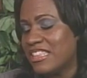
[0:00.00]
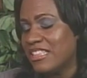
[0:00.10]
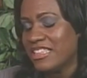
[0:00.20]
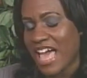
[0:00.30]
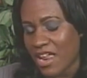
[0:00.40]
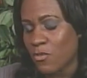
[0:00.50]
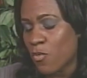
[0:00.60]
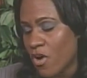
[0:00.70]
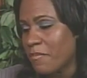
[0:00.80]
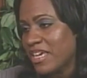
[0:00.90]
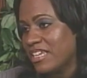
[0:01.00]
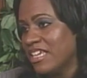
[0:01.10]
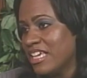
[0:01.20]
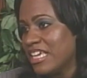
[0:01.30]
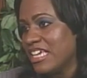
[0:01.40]
that woman
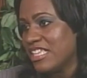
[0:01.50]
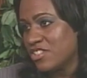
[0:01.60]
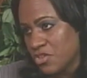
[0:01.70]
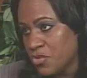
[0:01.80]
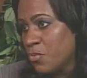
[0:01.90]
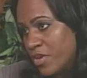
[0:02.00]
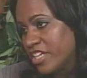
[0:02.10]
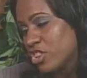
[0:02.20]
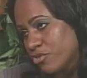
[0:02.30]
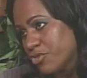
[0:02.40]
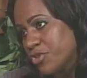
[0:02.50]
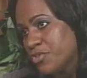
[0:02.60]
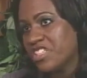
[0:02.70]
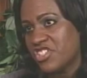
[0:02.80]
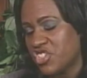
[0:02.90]
is who went through
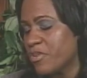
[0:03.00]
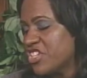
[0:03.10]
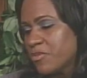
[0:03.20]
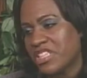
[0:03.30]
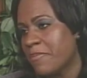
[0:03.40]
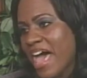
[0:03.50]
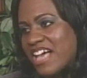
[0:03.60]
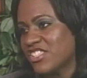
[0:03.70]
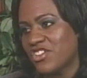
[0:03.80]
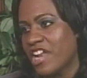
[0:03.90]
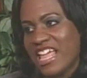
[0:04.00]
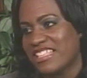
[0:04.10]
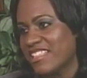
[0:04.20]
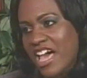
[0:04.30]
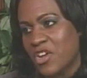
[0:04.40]
the situation with the pastor. That is
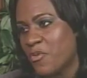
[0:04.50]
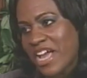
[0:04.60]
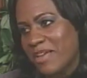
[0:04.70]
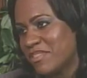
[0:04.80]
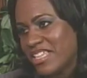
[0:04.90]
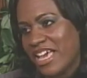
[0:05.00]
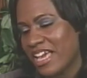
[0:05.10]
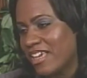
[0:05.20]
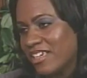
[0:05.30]
not who I am today.